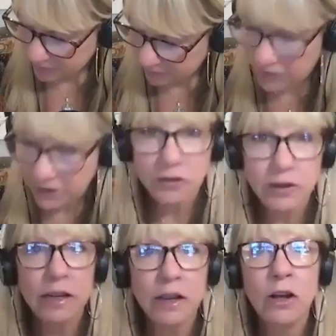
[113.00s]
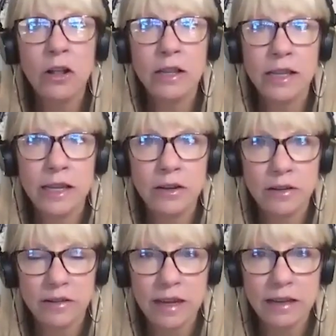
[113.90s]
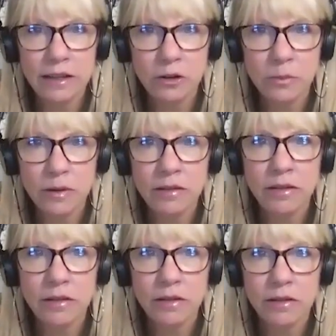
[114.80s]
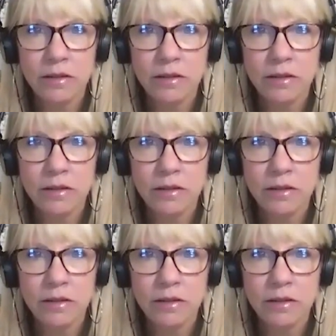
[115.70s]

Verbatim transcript: very all in on scaling her business.